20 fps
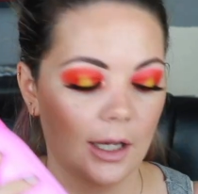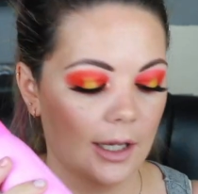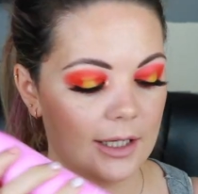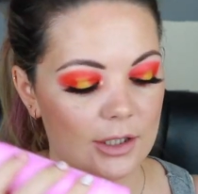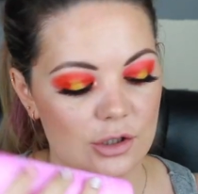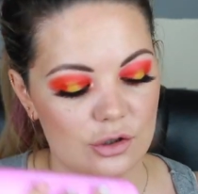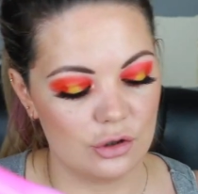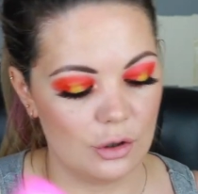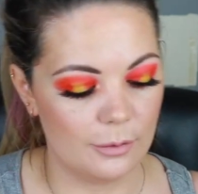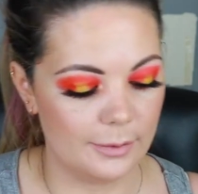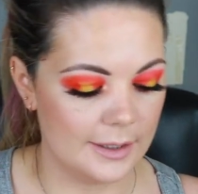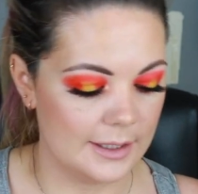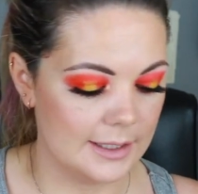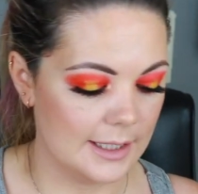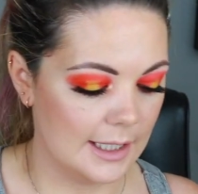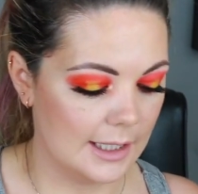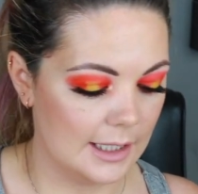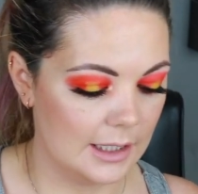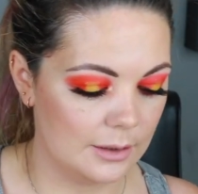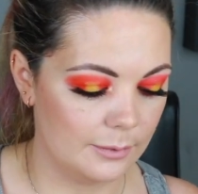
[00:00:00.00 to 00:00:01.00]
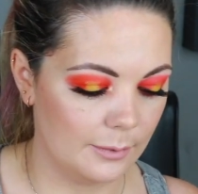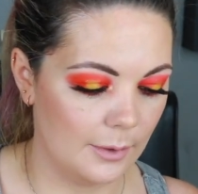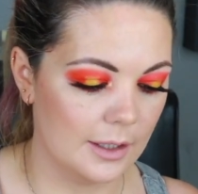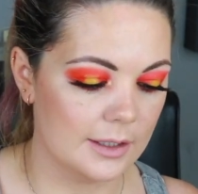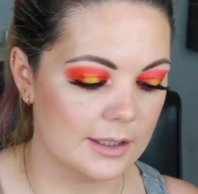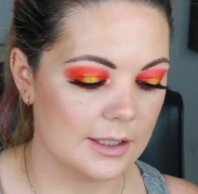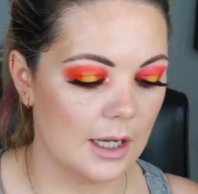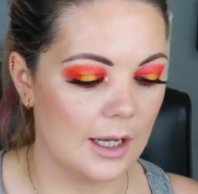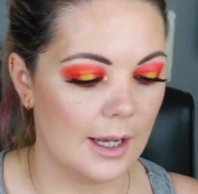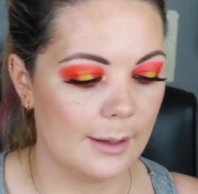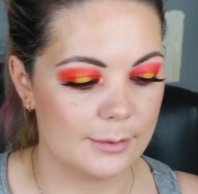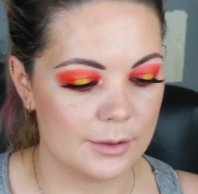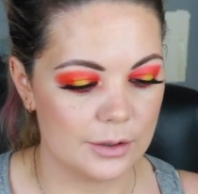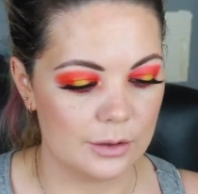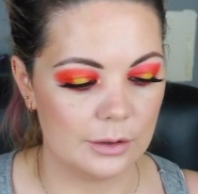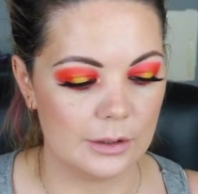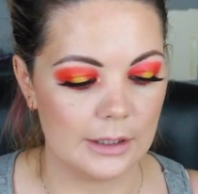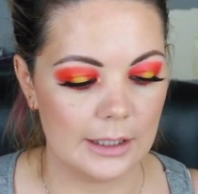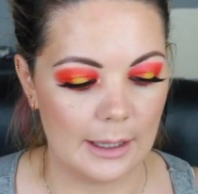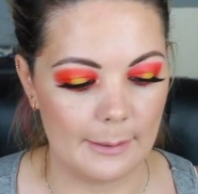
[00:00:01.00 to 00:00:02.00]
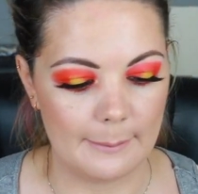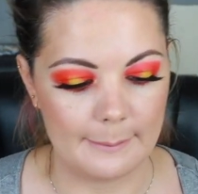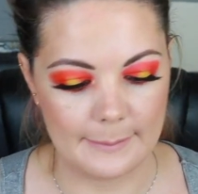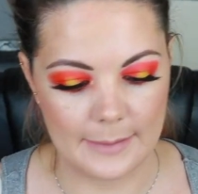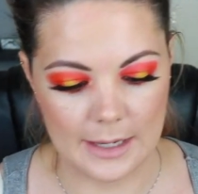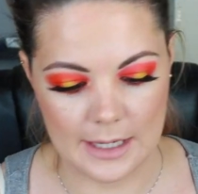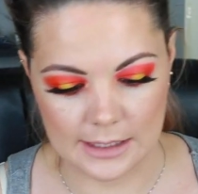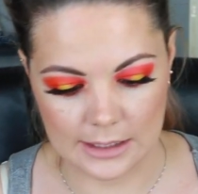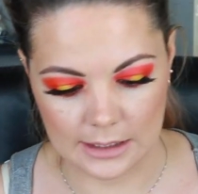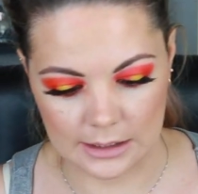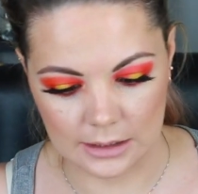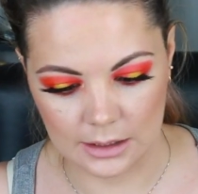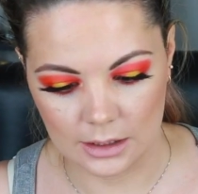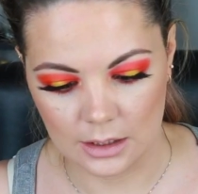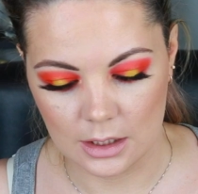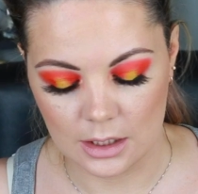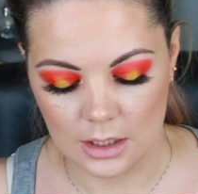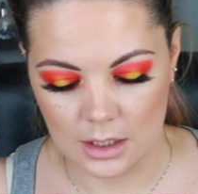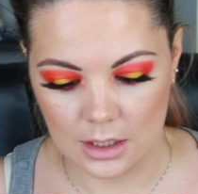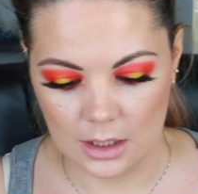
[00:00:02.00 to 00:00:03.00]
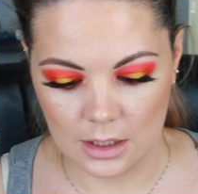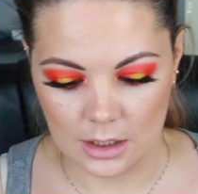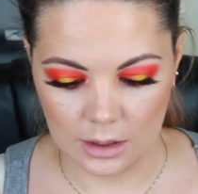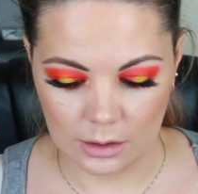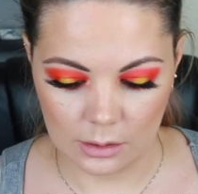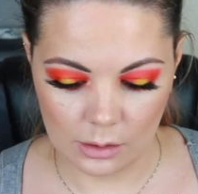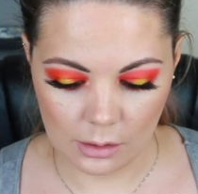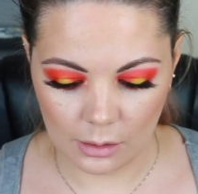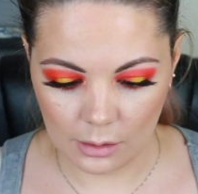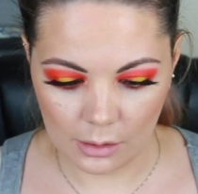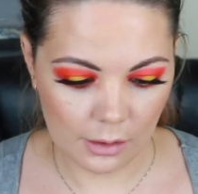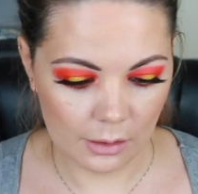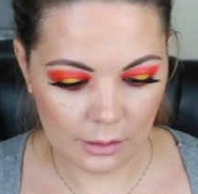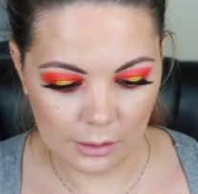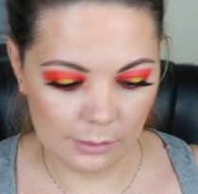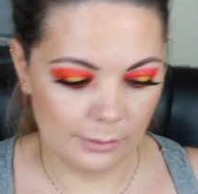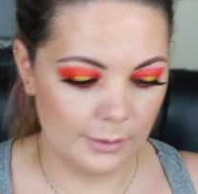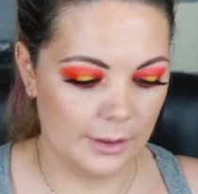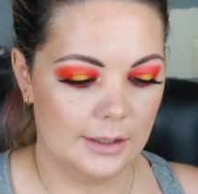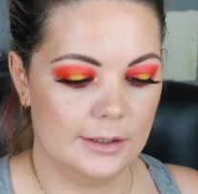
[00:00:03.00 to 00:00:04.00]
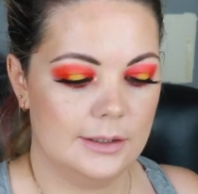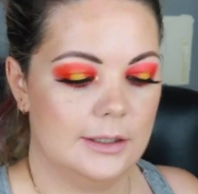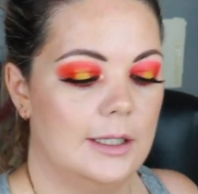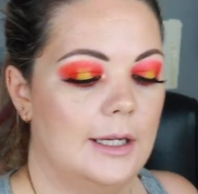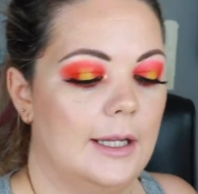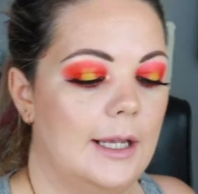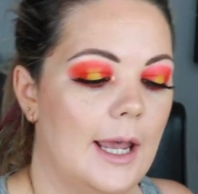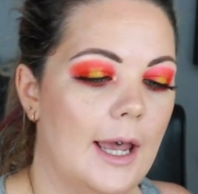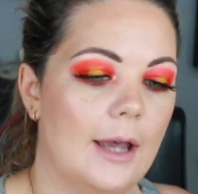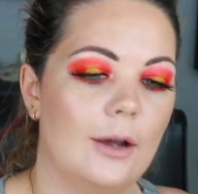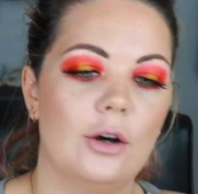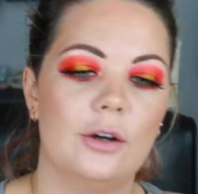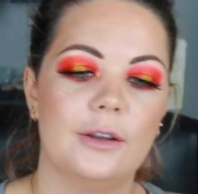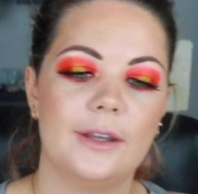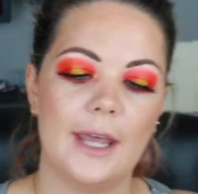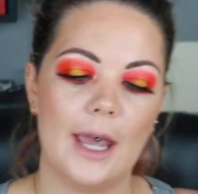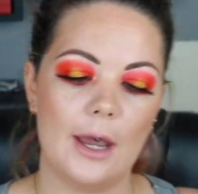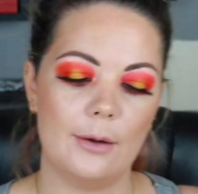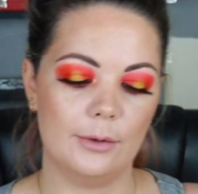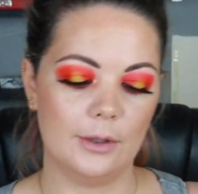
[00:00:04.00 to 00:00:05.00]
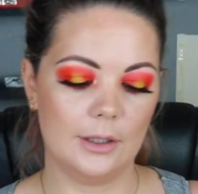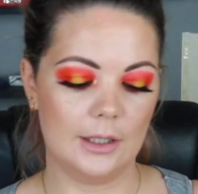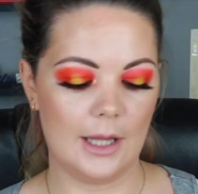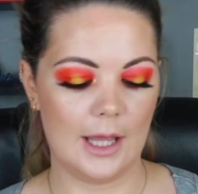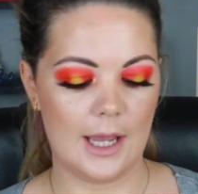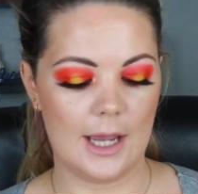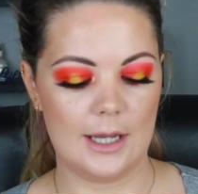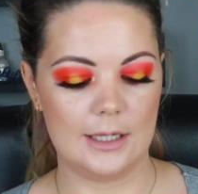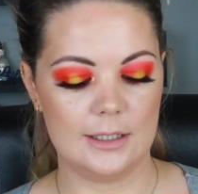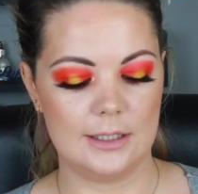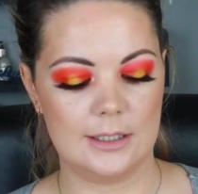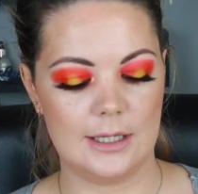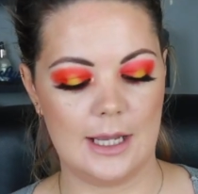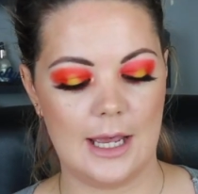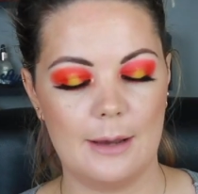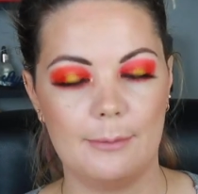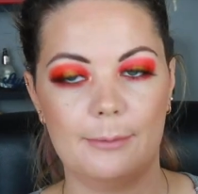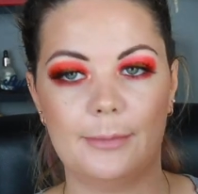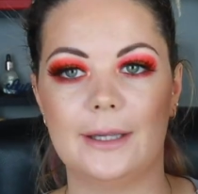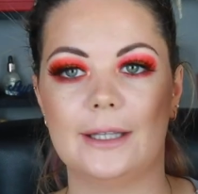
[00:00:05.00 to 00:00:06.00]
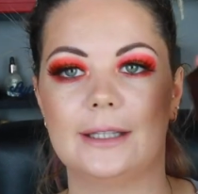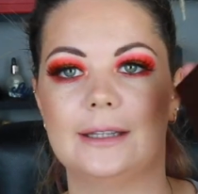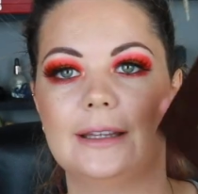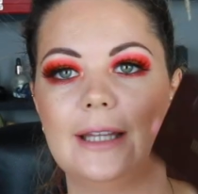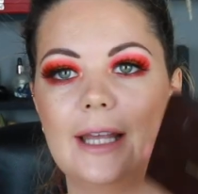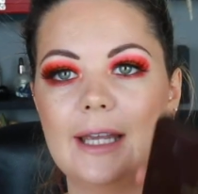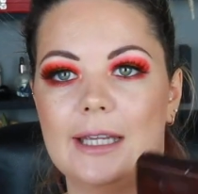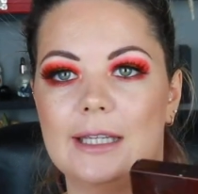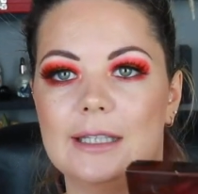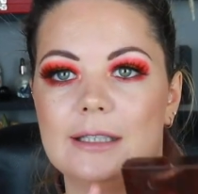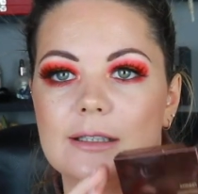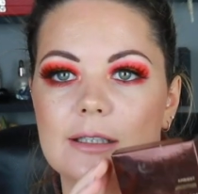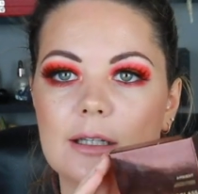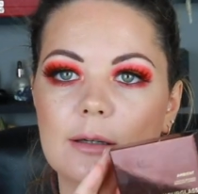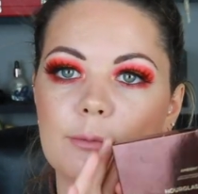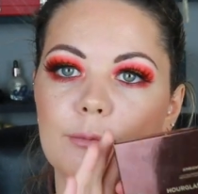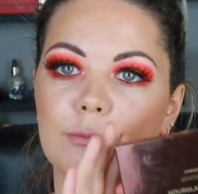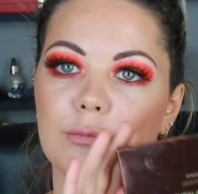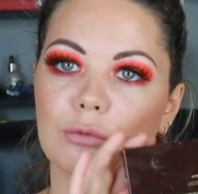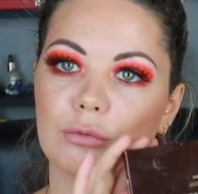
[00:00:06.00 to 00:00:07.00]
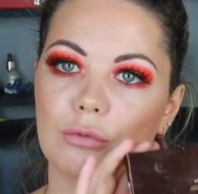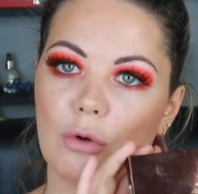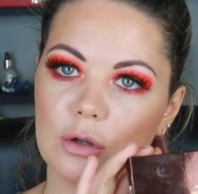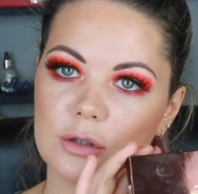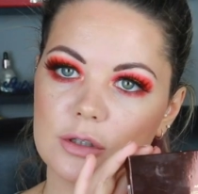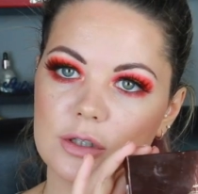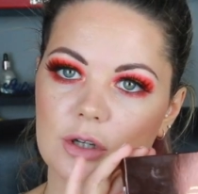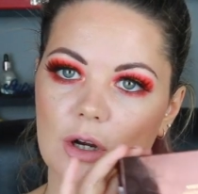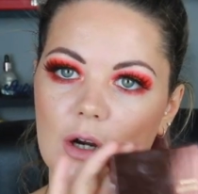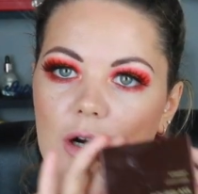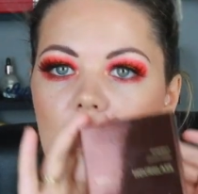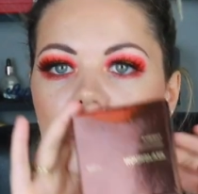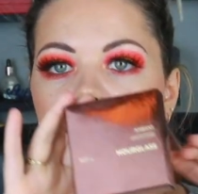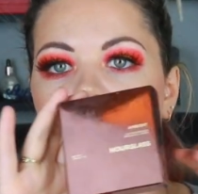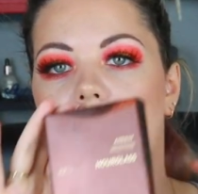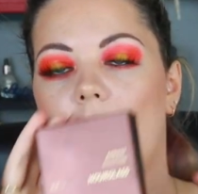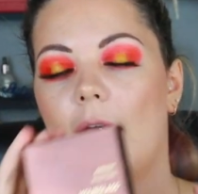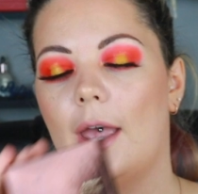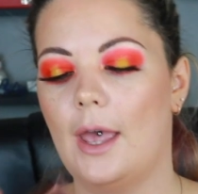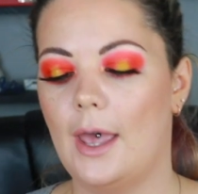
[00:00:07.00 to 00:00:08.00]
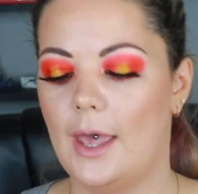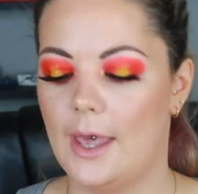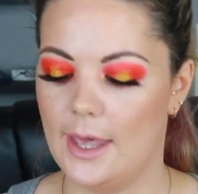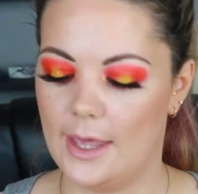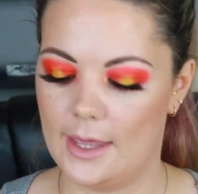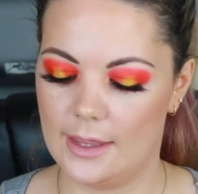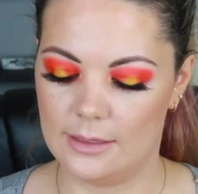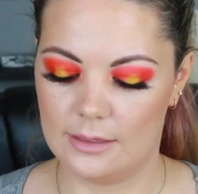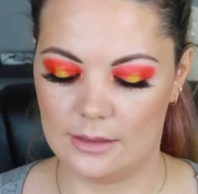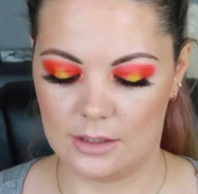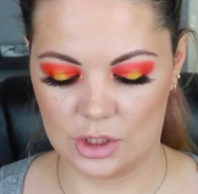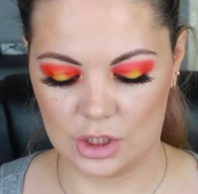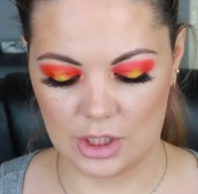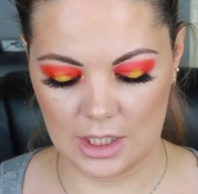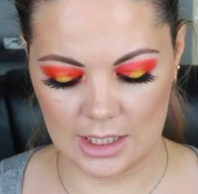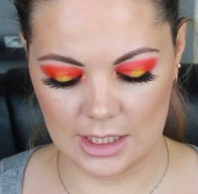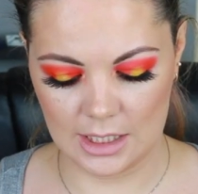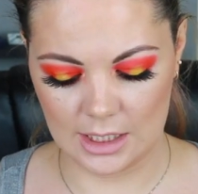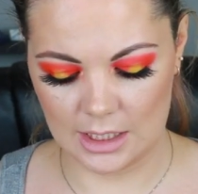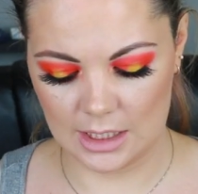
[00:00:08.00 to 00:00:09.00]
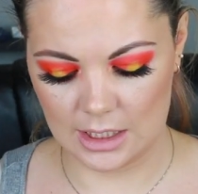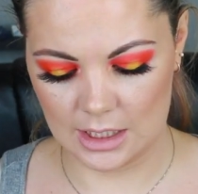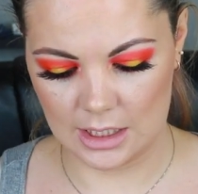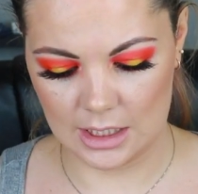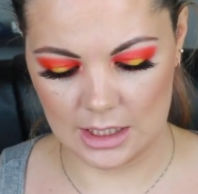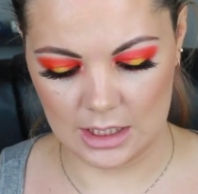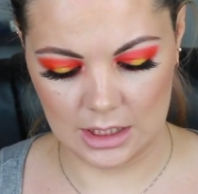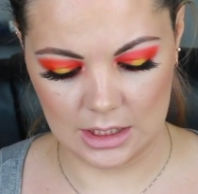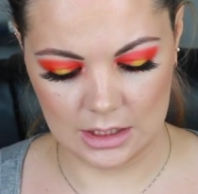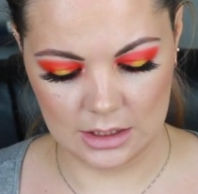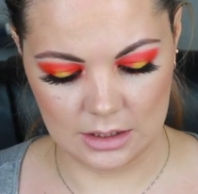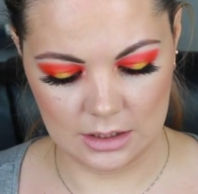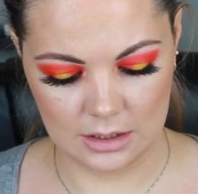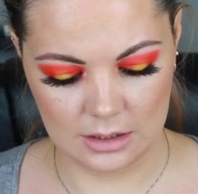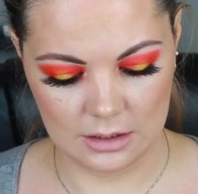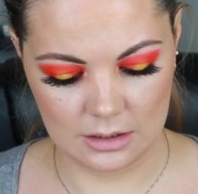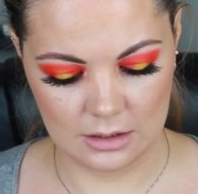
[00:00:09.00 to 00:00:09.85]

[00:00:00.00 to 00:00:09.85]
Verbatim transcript: It's strawberry scented, but it's absolutely amazing. what else did I get? I got the Hourglass Ambient Light Bronzer in the shade